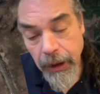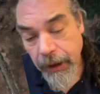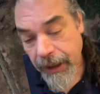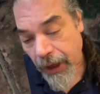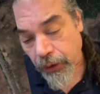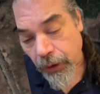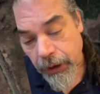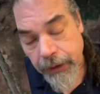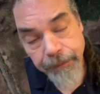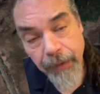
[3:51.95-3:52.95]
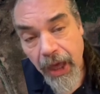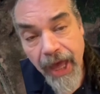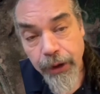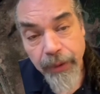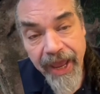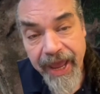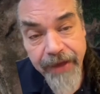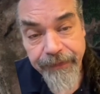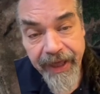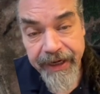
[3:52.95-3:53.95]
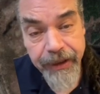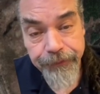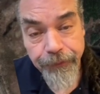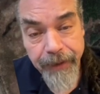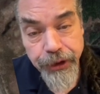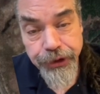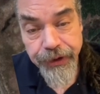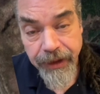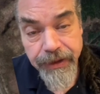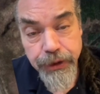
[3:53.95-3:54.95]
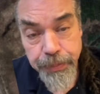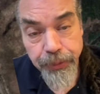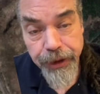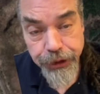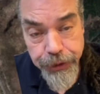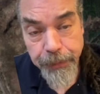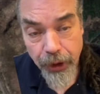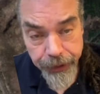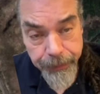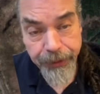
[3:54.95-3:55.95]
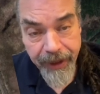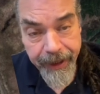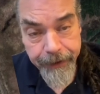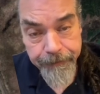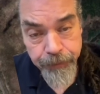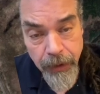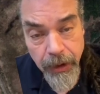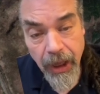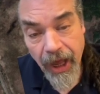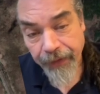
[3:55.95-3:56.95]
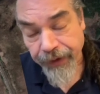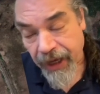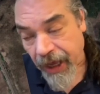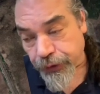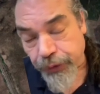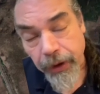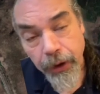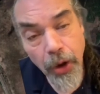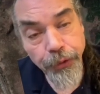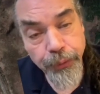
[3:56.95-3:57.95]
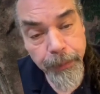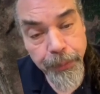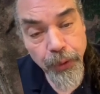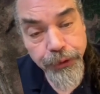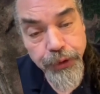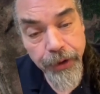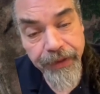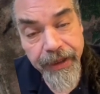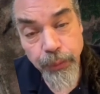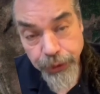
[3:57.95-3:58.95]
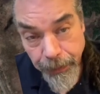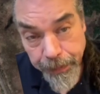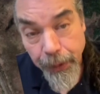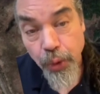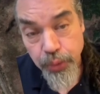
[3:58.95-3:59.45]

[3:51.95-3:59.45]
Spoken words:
Now look, I don't have any information that this bridge is part of the plan. On the contrary, all the reports are that it was a boat